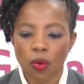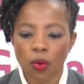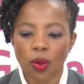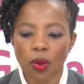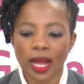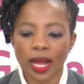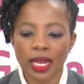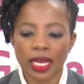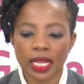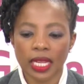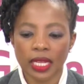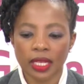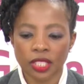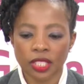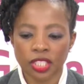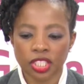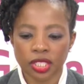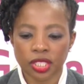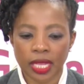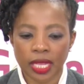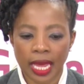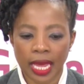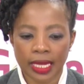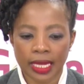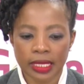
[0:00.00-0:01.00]
who
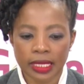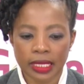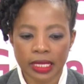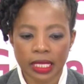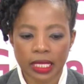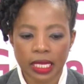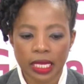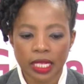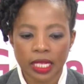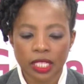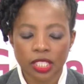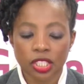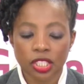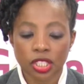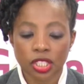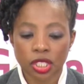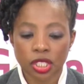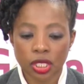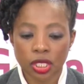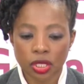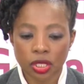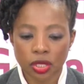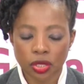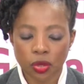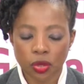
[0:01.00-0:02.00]
alleged that
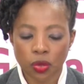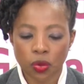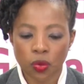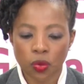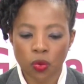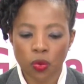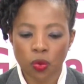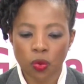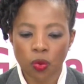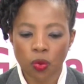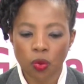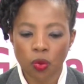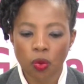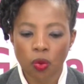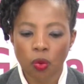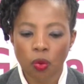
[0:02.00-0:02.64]
she too